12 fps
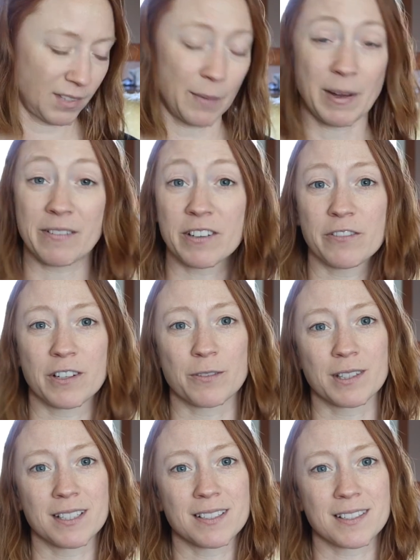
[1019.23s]
I'm having fun
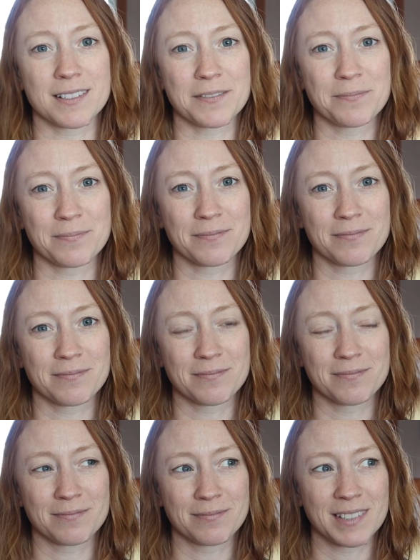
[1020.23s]
with this.
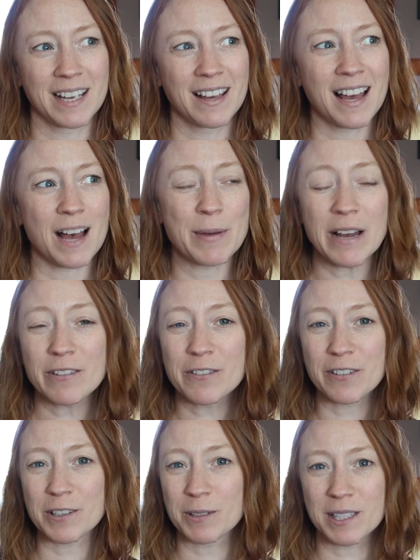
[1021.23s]
I'm having
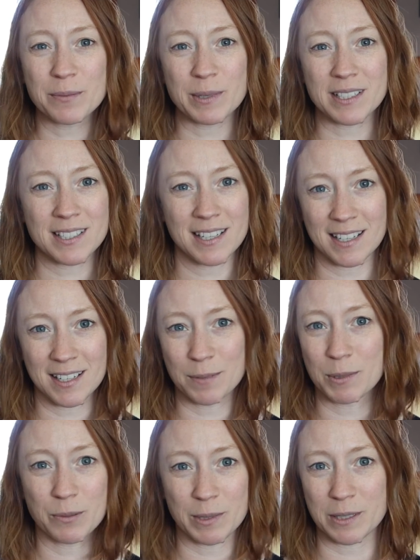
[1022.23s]
fun with it, but it's taking
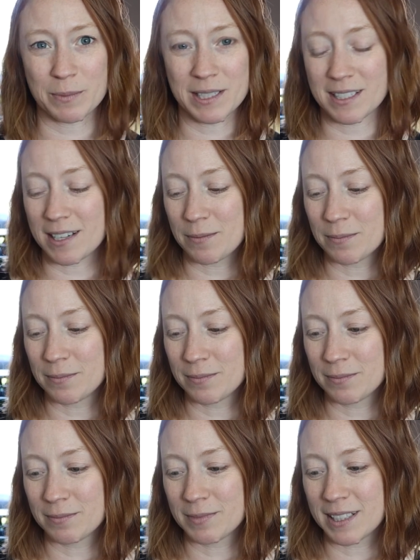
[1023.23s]
up too much of my time.
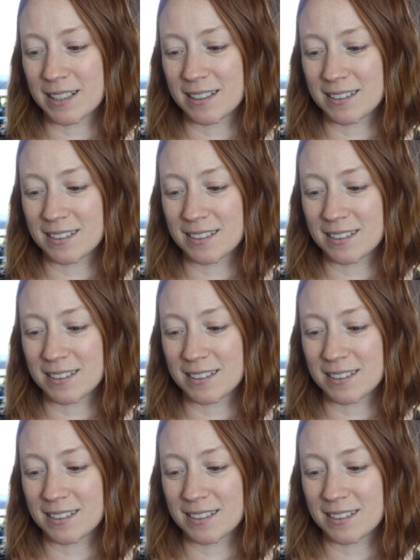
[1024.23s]
Like,